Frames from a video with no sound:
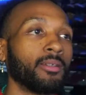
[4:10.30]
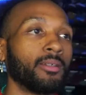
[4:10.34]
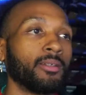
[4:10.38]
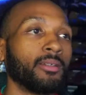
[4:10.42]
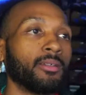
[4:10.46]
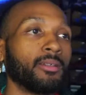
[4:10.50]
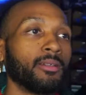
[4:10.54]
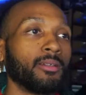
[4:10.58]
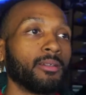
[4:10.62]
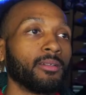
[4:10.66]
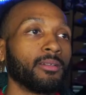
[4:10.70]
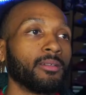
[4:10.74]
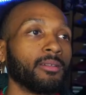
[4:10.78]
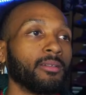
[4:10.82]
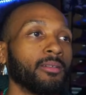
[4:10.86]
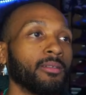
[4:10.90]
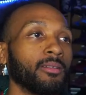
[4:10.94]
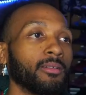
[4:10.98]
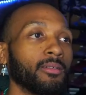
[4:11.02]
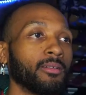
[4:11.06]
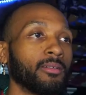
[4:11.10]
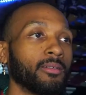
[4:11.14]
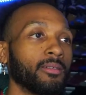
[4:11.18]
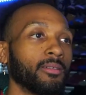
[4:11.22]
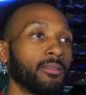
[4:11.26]

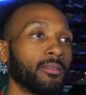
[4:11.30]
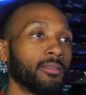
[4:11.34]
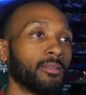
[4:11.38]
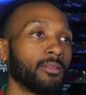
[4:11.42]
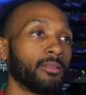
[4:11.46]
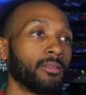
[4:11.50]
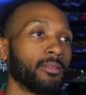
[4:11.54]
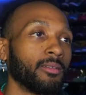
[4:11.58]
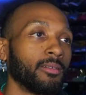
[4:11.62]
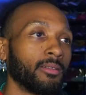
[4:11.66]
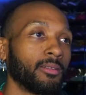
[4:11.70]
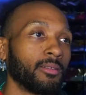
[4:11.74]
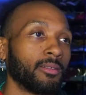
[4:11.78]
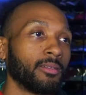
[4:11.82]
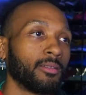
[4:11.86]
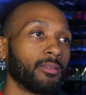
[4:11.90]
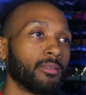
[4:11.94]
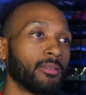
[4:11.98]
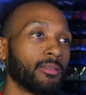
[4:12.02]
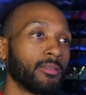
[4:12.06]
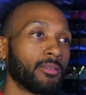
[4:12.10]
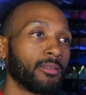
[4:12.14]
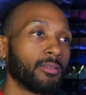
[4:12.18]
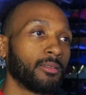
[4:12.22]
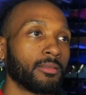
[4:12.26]

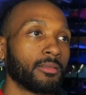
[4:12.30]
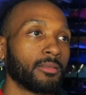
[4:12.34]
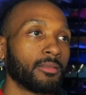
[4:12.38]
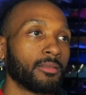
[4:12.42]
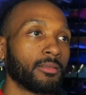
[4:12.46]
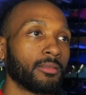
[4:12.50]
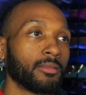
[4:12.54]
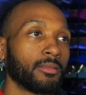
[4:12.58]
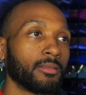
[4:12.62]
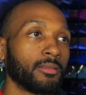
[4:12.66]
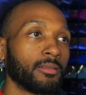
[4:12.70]
Nobody speaks.